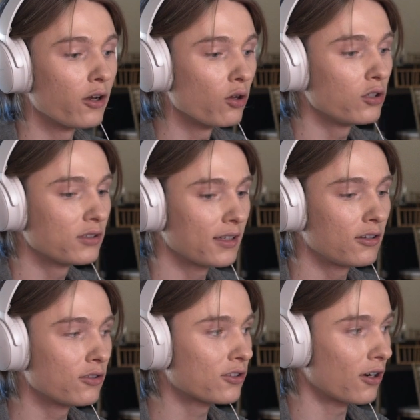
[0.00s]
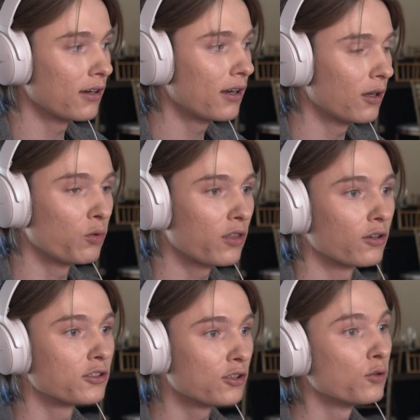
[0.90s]
I know you said you started it with
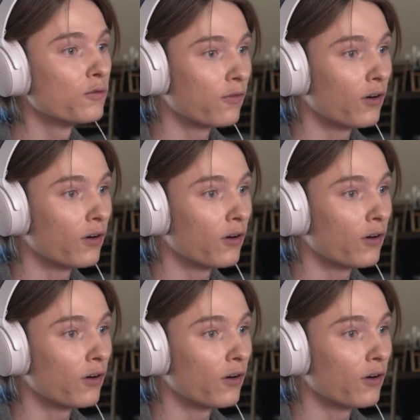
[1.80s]
your two